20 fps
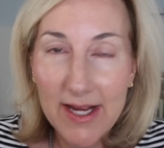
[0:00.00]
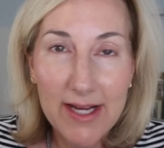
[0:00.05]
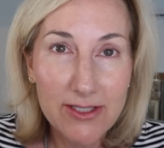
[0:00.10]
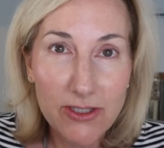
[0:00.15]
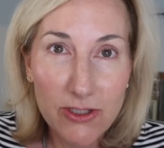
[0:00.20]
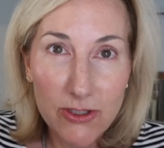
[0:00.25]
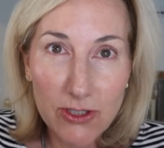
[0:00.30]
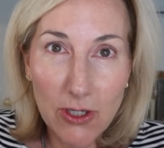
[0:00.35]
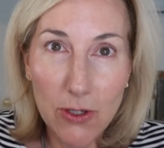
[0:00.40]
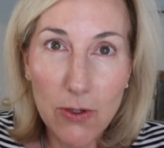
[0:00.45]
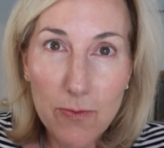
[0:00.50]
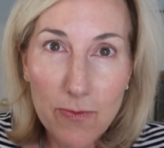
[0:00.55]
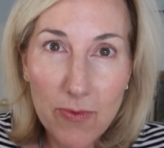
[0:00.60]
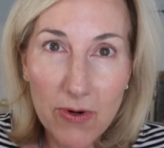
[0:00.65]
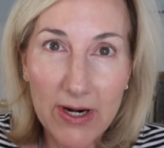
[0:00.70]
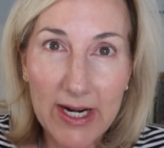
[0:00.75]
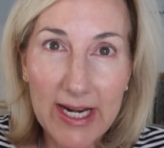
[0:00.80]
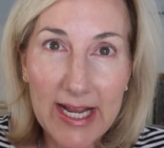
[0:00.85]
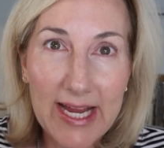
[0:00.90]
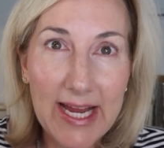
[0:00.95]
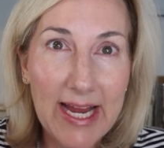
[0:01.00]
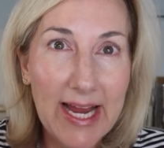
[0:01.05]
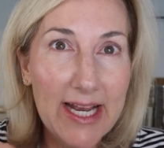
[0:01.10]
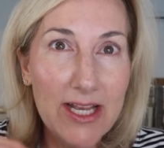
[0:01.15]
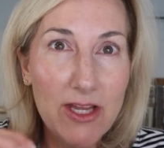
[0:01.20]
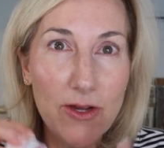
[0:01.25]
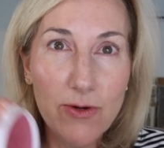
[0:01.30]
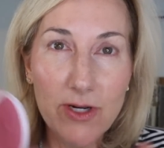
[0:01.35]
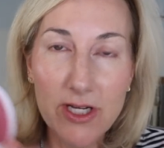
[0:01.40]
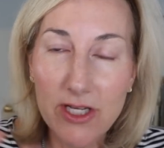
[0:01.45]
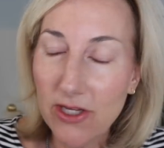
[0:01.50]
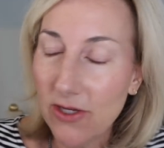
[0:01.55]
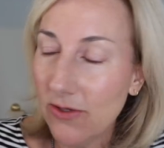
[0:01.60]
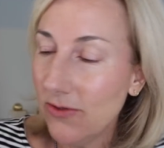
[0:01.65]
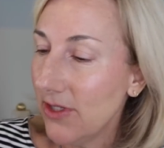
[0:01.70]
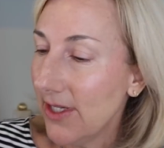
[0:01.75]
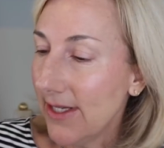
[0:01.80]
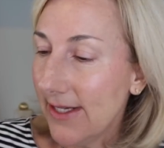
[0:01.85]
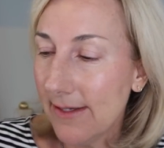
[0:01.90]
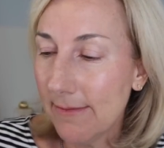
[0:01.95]
So pretty, and you can
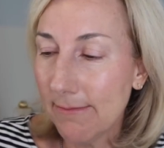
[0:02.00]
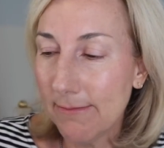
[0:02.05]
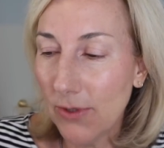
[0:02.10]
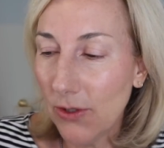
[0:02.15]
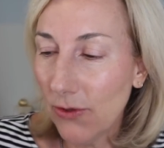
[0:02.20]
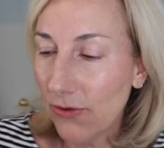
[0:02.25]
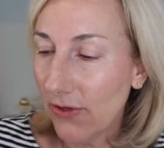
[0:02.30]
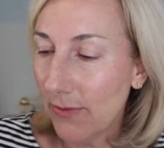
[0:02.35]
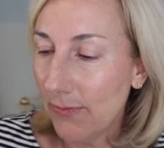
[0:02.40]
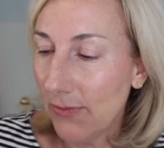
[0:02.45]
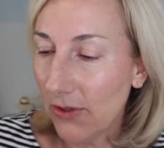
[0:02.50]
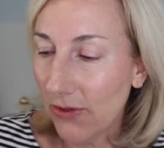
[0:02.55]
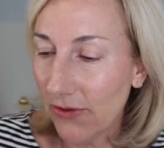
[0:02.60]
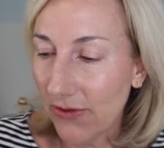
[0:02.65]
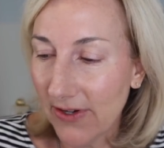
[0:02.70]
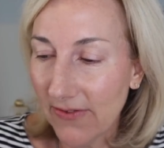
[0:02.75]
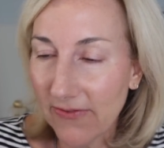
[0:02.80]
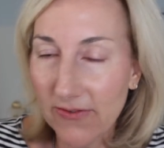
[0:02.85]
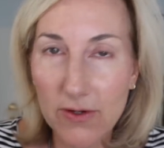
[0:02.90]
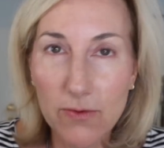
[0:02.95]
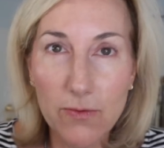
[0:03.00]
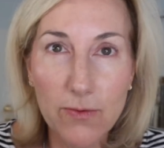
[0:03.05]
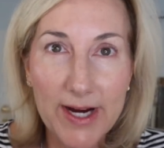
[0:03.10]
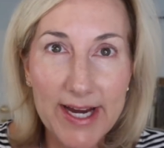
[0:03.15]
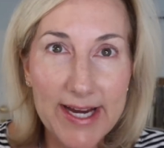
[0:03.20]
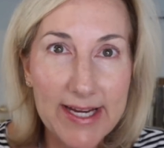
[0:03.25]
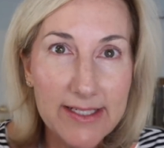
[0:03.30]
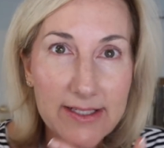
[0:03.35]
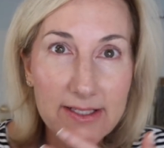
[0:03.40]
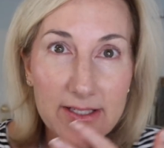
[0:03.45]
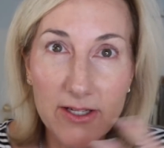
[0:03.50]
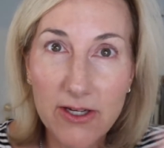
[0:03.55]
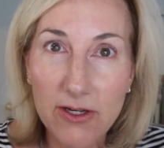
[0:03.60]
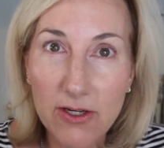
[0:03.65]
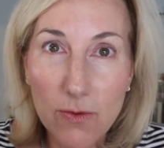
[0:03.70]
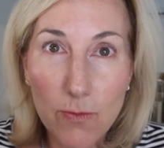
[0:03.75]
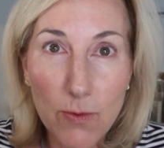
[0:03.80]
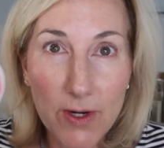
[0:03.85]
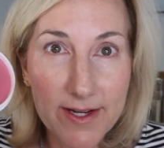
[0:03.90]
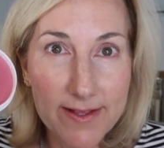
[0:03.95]
use it in multiple different ways. So you
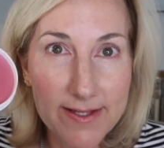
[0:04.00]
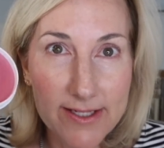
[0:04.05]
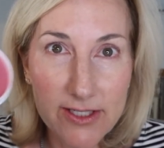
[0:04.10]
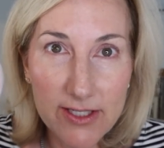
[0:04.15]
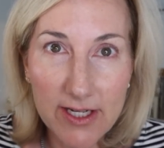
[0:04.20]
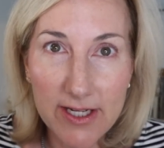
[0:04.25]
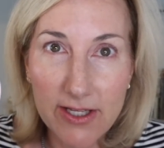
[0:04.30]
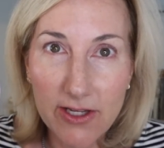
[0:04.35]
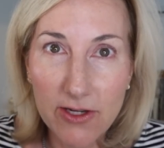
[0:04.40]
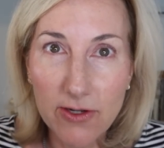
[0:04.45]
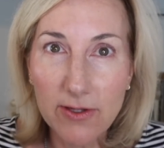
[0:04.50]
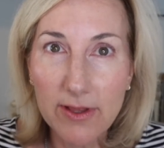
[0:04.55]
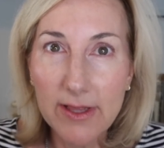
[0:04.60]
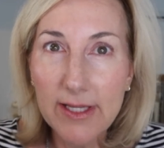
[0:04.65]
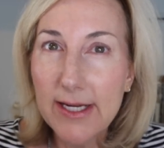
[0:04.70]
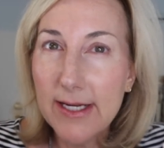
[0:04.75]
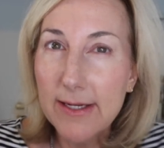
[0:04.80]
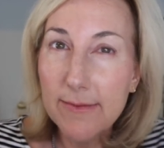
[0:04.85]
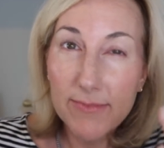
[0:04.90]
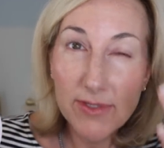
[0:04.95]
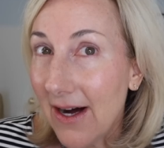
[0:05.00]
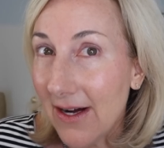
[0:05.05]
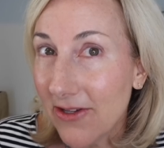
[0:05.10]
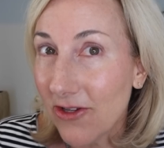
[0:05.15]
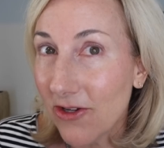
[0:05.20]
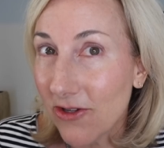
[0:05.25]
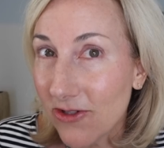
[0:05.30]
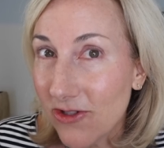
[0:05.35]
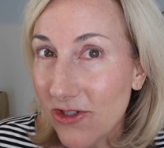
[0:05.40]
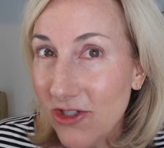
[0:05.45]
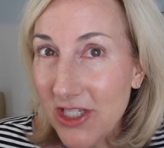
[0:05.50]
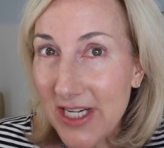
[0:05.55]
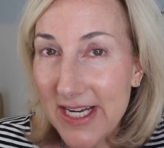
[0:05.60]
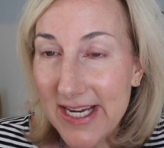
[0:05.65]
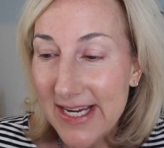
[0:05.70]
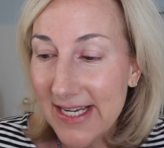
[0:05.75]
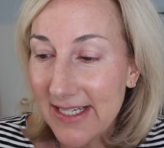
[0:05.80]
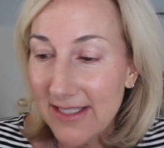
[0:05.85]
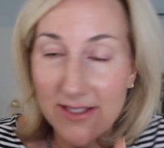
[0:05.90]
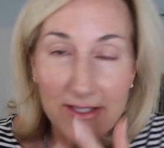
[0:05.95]
can wear this on your lip, on your
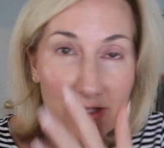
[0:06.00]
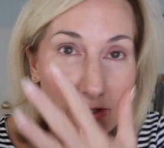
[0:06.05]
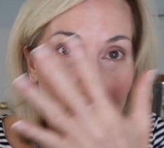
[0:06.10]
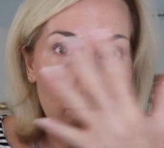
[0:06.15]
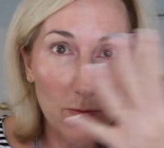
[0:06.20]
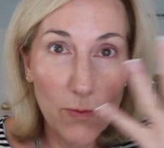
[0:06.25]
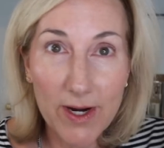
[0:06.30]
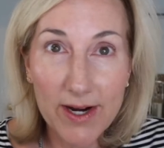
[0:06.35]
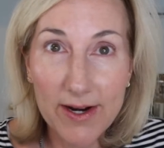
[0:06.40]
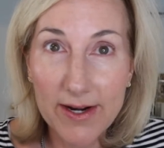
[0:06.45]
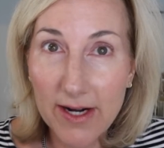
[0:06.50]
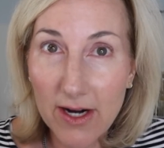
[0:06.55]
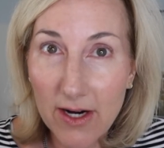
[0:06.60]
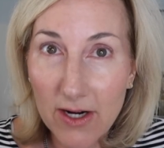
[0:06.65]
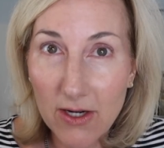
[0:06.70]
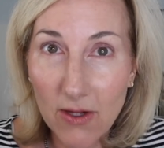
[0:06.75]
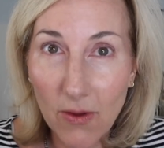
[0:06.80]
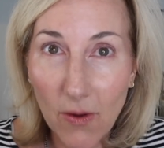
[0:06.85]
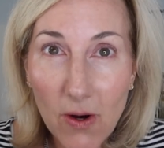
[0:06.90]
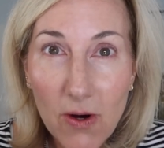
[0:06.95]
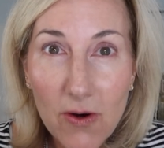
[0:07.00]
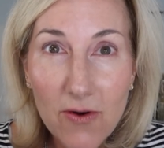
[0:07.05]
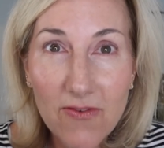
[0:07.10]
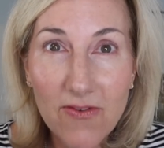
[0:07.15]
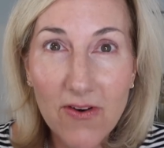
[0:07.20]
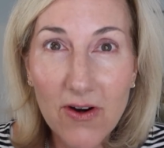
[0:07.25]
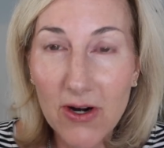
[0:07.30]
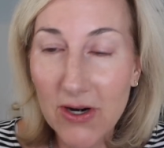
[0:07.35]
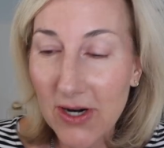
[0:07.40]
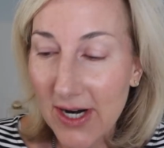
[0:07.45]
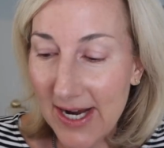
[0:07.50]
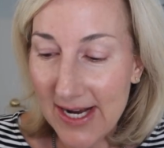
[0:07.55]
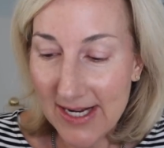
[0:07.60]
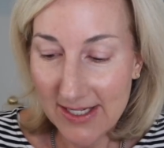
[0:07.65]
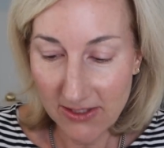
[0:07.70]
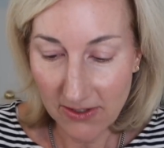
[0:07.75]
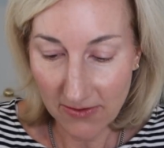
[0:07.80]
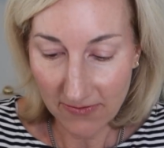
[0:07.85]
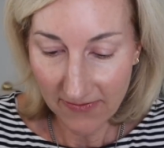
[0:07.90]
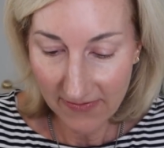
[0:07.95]
cheeks, you can wear it all over.
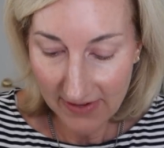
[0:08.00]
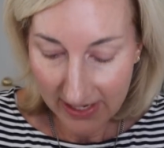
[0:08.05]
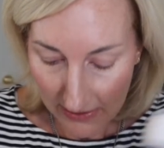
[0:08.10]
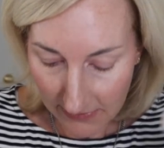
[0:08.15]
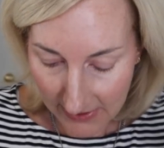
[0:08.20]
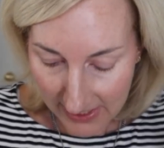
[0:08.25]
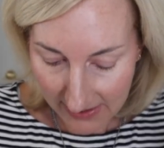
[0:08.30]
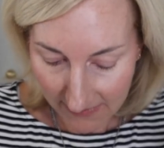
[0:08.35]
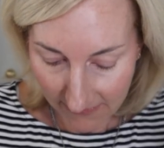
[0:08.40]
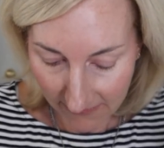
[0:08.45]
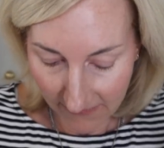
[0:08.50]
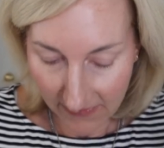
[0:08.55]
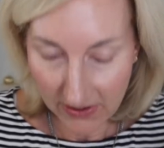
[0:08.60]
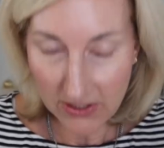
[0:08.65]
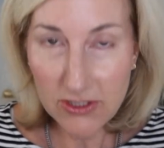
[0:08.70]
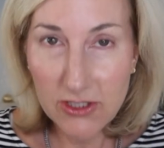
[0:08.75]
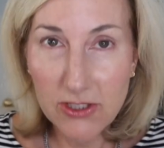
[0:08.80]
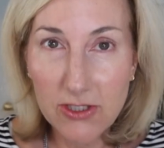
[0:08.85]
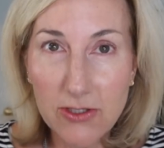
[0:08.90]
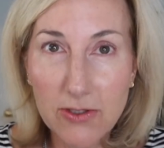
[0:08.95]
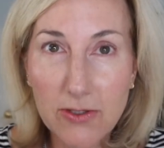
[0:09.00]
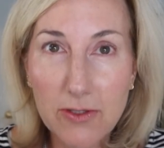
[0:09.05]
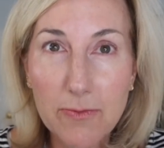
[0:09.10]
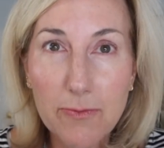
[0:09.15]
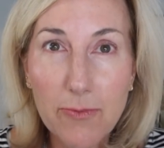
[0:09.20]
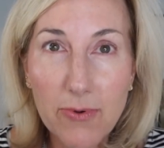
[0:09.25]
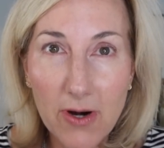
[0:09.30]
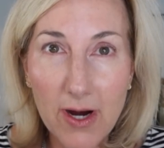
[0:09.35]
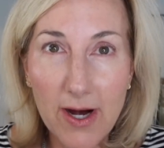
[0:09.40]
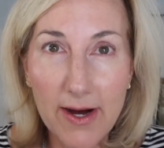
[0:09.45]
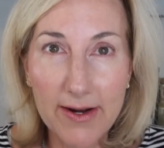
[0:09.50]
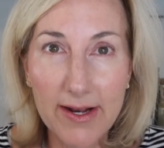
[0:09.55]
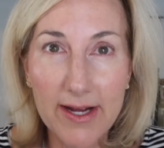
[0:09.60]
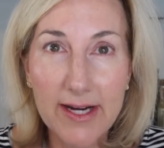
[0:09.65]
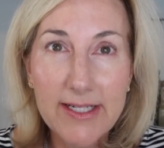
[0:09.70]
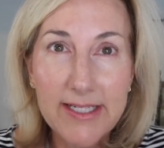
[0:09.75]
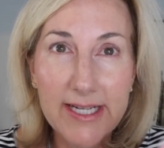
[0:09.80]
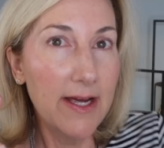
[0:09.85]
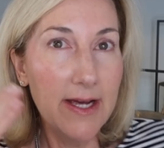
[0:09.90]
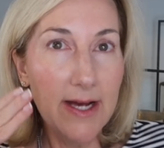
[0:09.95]
So very versatile
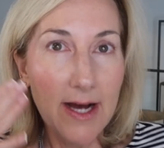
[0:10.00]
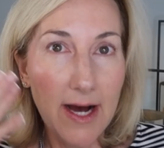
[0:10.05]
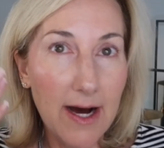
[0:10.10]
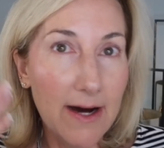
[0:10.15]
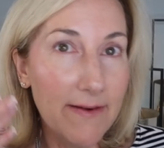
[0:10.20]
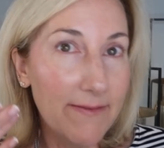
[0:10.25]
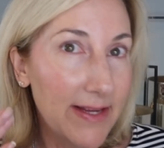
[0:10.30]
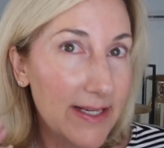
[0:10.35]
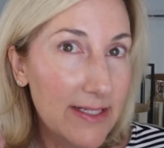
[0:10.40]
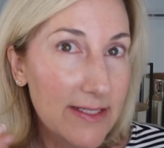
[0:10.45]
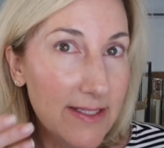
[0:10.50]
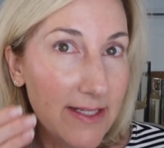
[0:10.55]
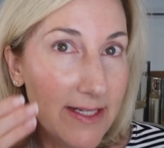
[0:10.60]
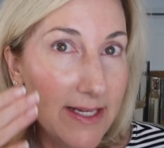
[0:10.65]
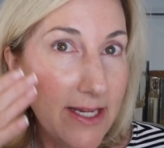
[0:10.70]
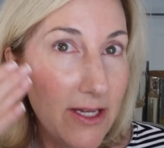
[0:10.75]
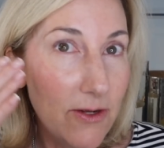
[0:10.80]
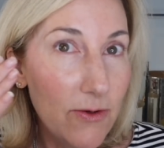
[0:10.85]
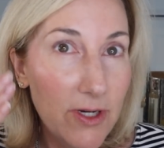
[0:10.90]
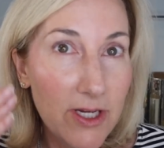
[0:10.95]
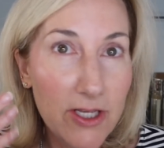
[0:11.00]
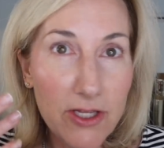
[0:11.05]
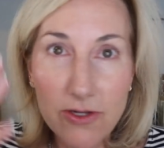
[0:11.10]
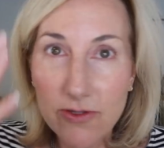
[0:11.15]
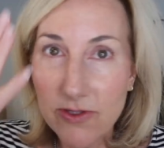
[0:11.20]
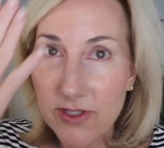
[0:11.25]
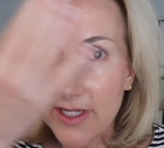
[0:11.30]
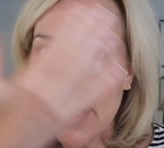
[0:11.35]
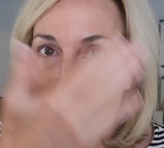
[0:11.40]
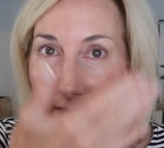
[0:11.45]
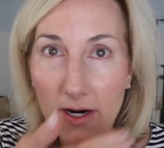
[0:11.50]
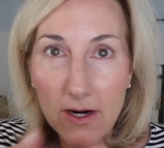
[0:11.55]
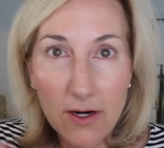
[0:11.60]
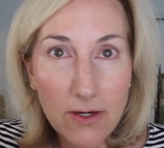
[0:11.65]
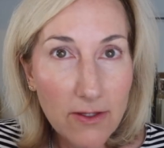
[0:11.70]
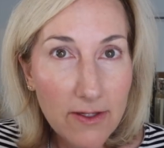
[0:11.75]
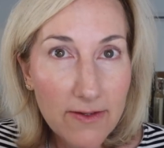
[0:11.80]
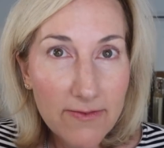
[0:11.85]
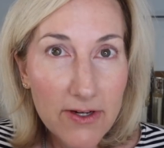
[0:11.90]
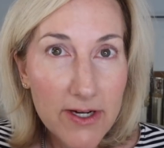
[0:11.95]
product. Obviously, you can use it
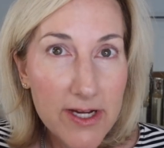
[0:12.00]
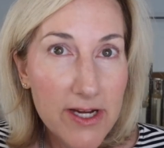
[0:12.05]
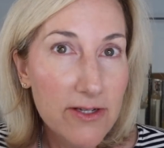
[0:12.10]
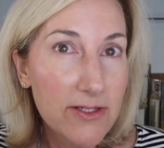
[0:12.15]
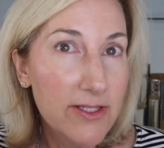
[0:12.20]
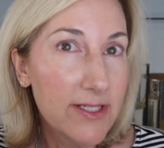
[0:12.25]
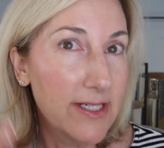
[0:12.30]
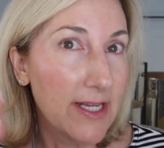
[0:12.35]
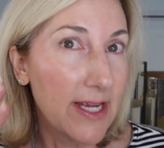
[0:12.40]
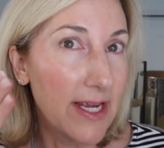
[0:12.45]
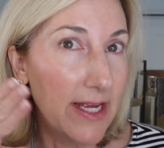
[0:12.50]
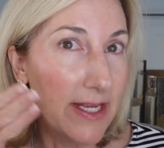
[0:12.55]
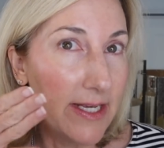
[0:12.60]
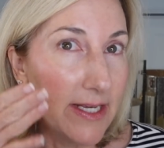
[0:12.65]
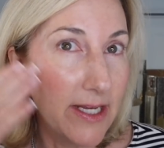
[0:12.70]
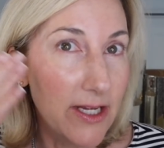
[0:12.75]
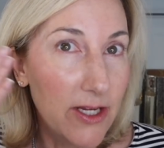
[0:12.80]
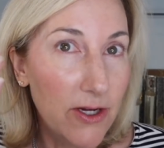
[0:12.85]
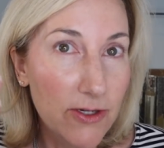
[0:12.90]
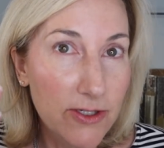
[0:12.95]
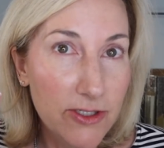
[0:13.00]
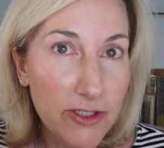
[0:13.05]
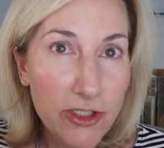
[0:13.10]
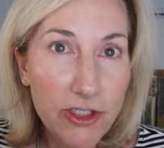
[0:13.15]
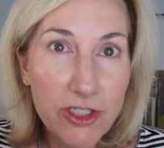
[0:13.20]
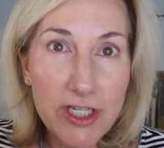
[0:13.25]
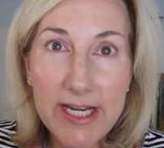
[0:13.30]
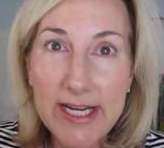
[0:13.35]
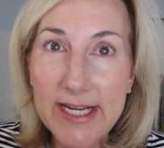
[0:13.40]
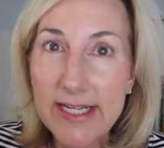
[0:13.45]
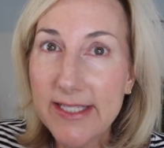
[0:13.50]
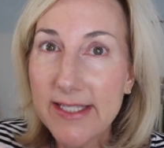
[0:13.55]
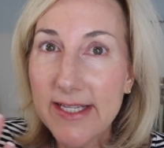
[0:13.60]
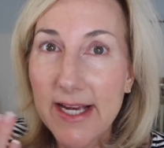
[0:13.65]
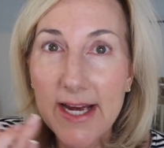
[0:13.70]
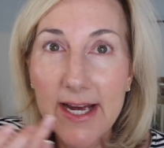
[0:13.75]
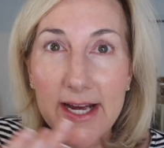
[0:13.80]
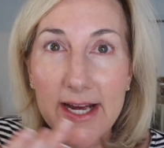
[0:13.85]
all over your skin, your cheeks,